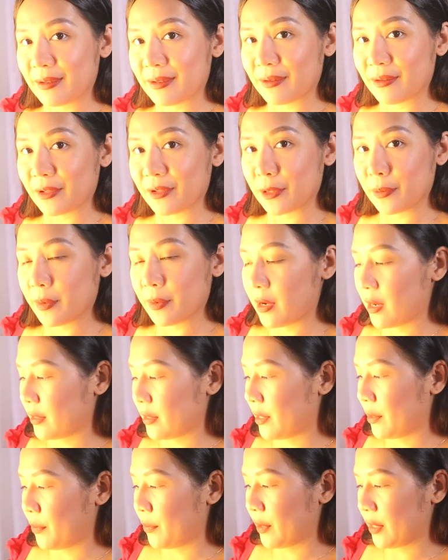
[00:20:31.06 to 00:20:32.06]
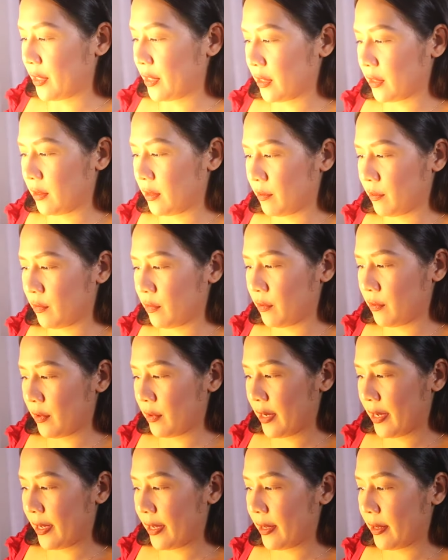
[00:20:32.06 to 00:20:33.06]
Oh, diba? Ang liwanag ng
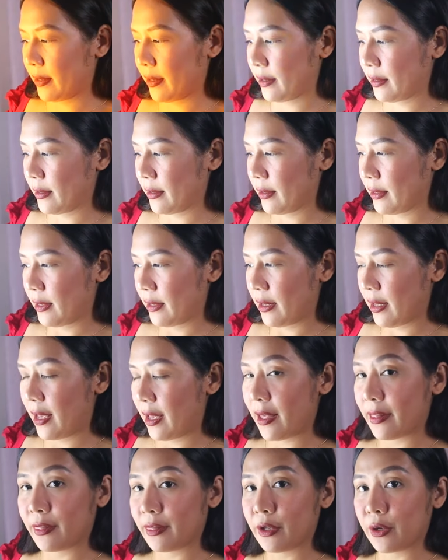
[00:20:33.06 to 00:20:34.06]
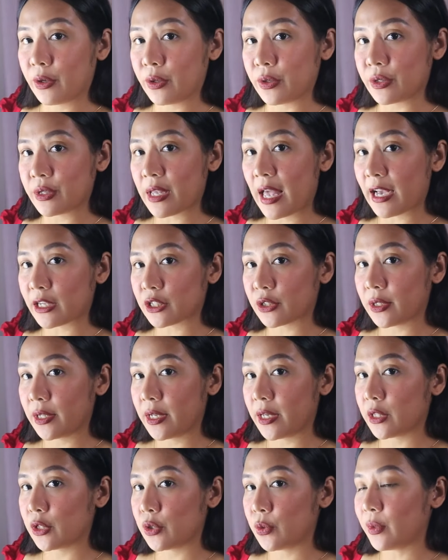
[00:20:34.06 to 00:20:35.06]
buhay. And there's
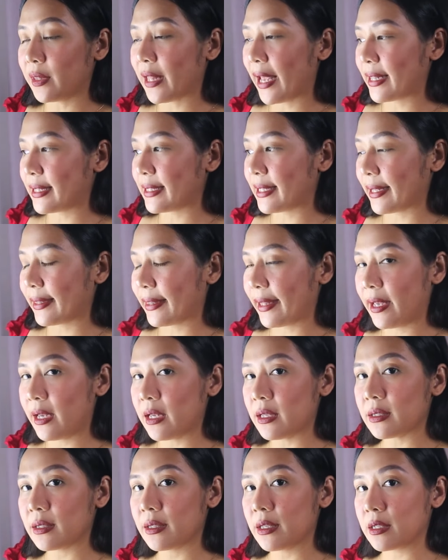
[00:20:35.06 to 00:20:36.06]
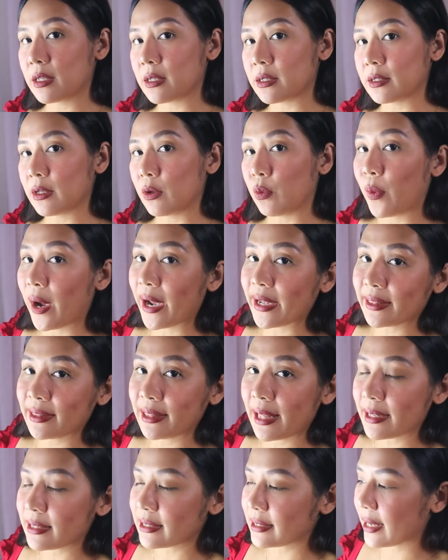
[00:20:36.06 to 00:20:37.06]
actually two light settings. This is the white
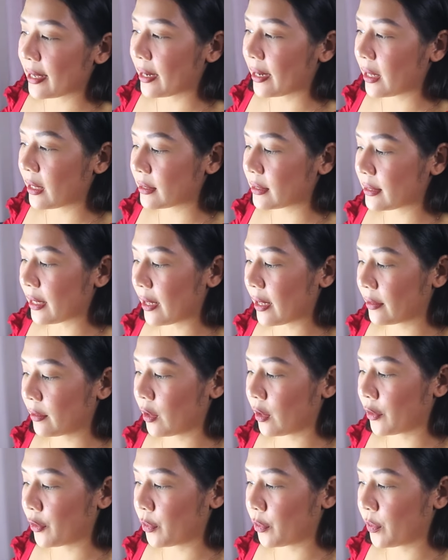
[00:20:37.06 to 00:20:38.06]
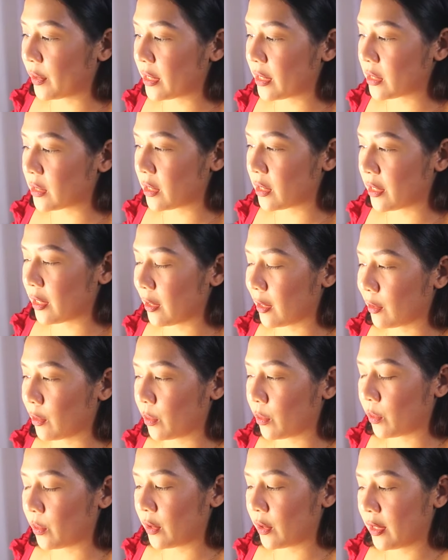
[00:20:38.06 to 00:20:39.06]
light settings and the other one is the
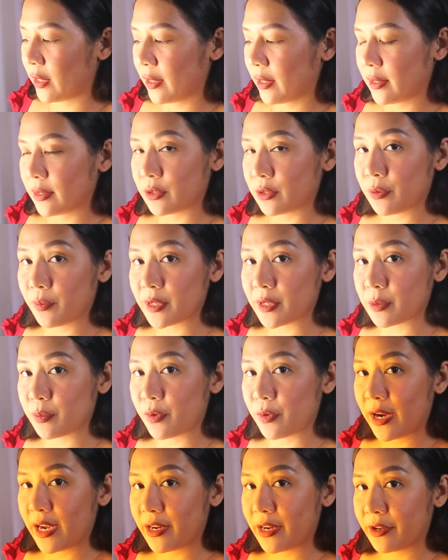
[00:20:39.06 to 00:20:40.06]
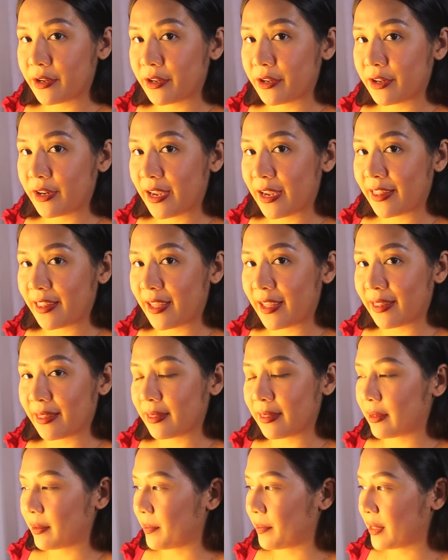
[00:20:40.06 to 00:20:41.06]
yellow. So mas brighter and
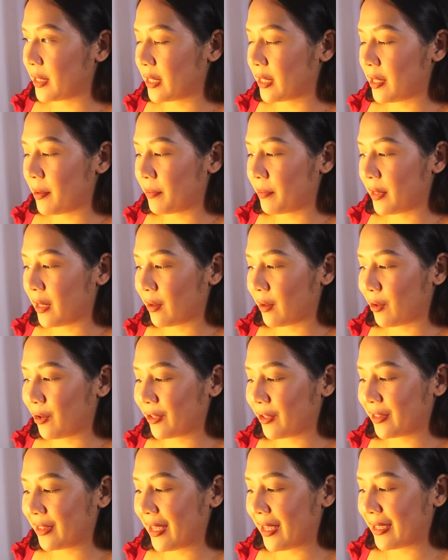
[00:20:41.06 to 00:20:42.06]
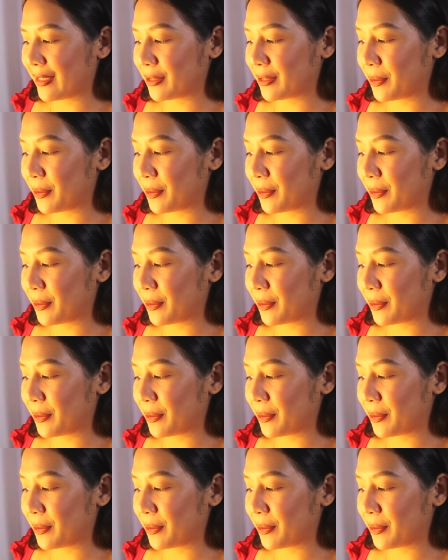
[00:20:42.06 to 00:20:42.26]
then madidim ng konti.